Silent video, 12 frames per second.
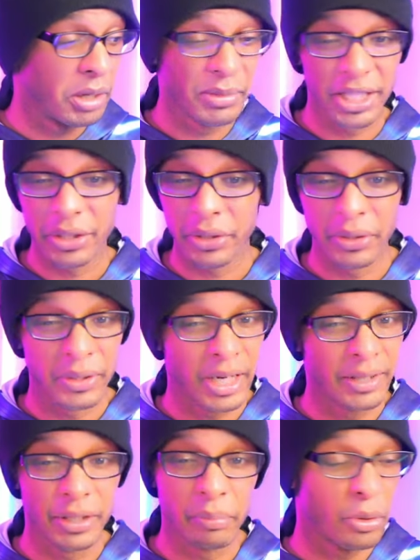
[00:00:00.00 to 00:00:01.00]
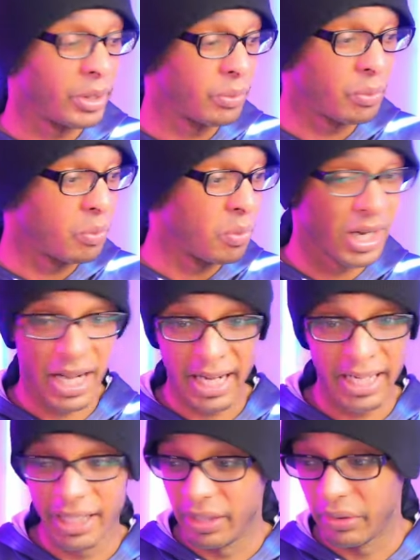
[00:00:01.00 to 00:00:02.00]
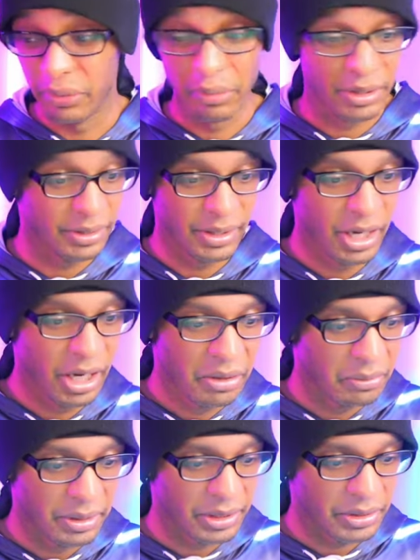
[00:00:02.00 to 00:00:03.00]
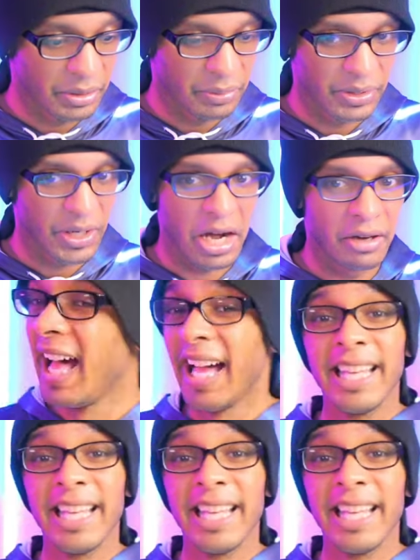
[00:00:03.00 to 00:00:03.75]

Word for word: I'm not sure at this point what I can do to really show this off.